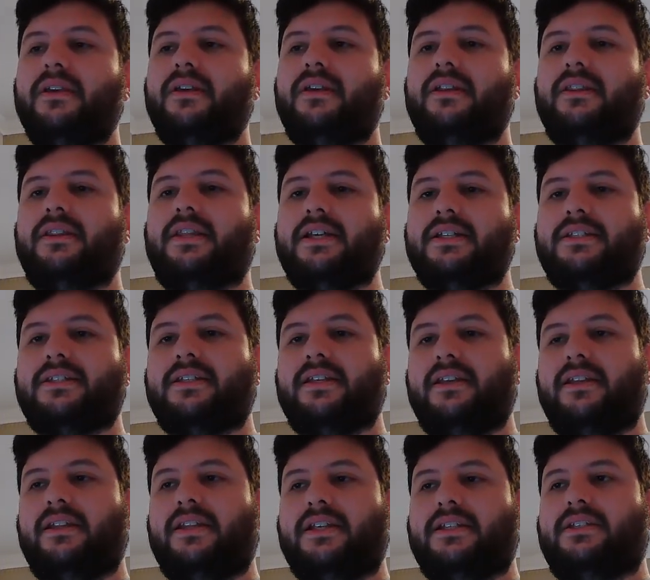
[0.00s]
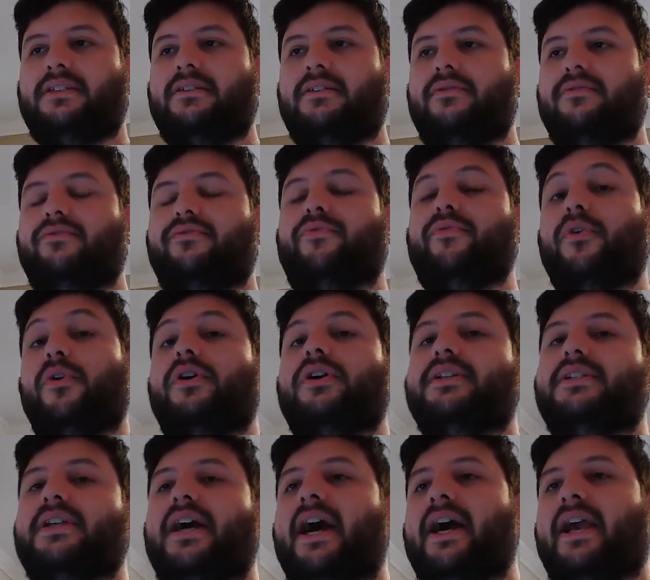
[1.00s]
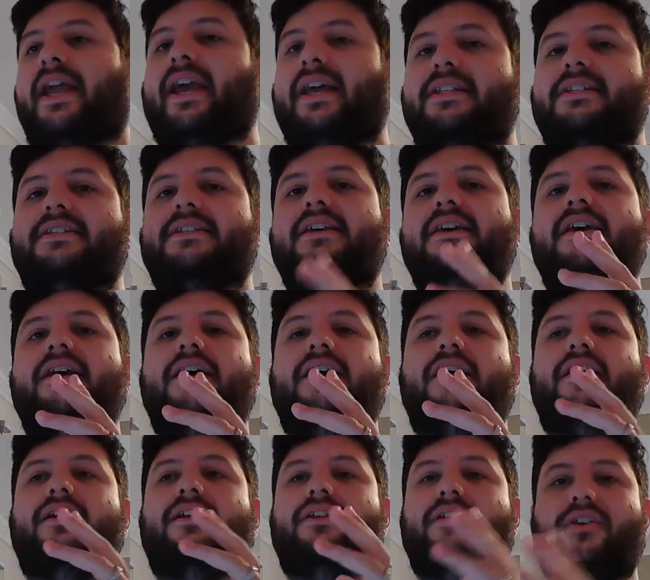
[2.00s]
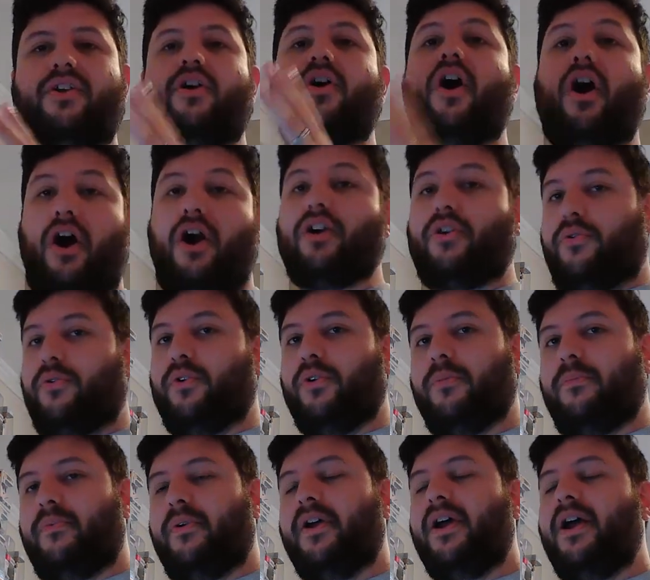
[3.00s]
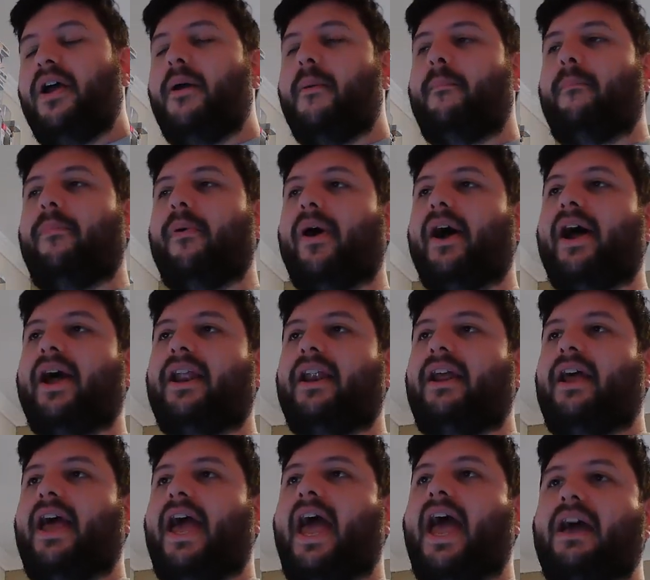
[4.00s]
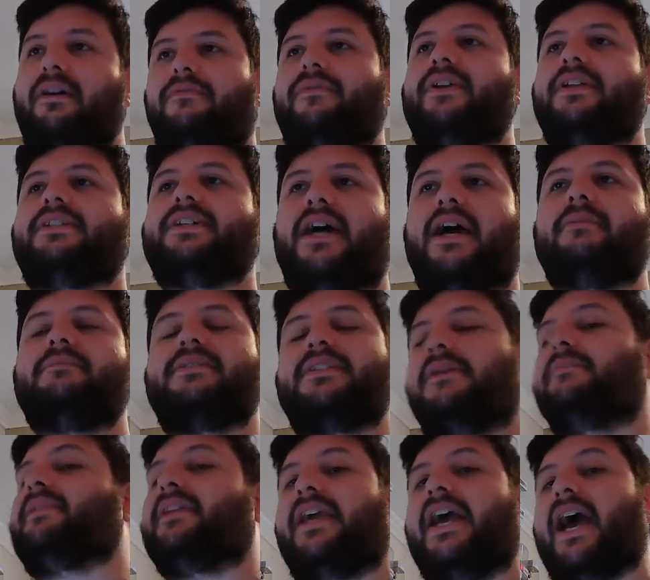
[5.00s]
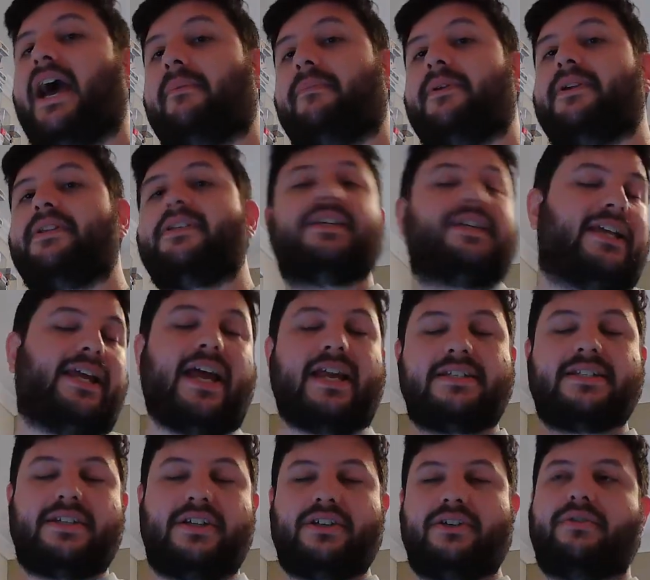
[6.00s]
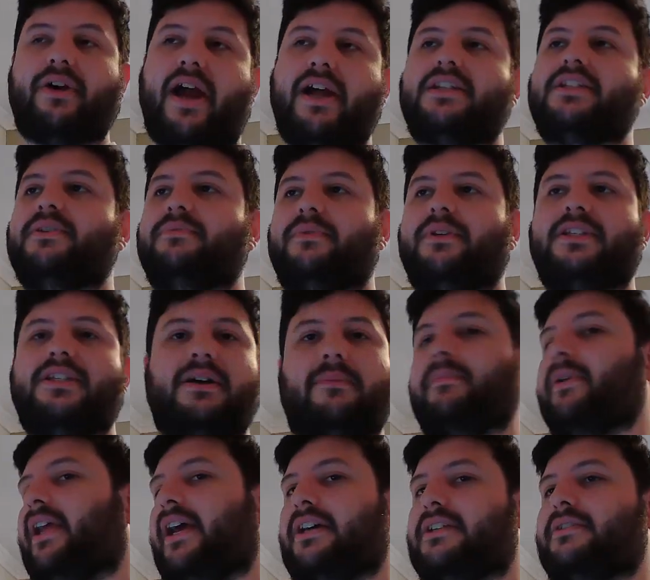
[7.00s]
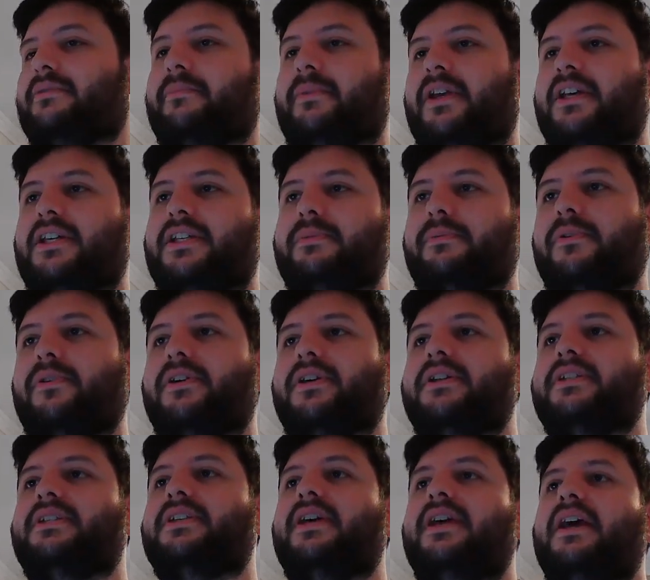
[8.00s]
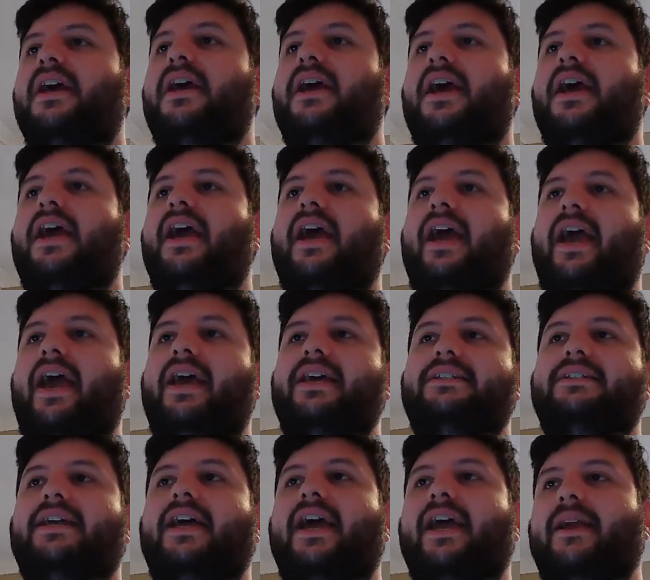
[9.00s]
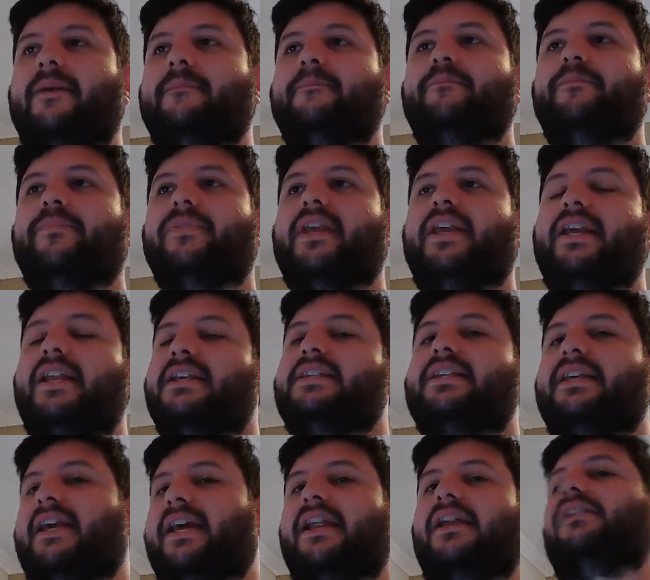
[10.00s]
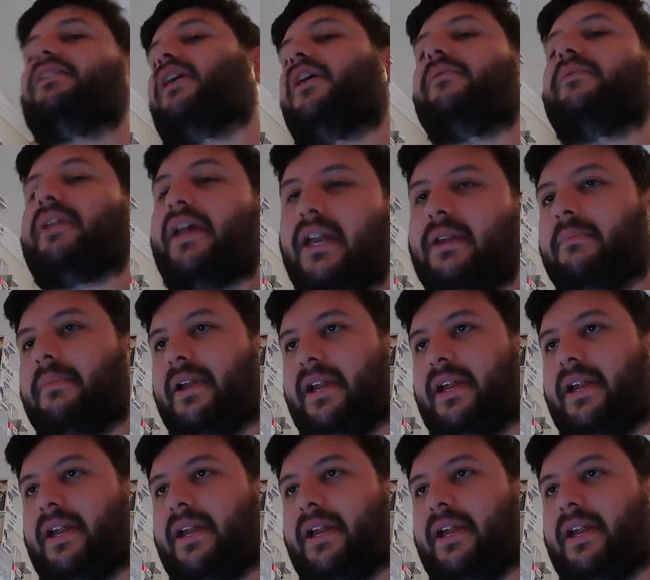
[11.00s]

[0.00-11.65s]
this force against, you know, our group. But every time something happens and he has an interaction with somebody else from the Explorers, it's like he doesn't get along with anybody.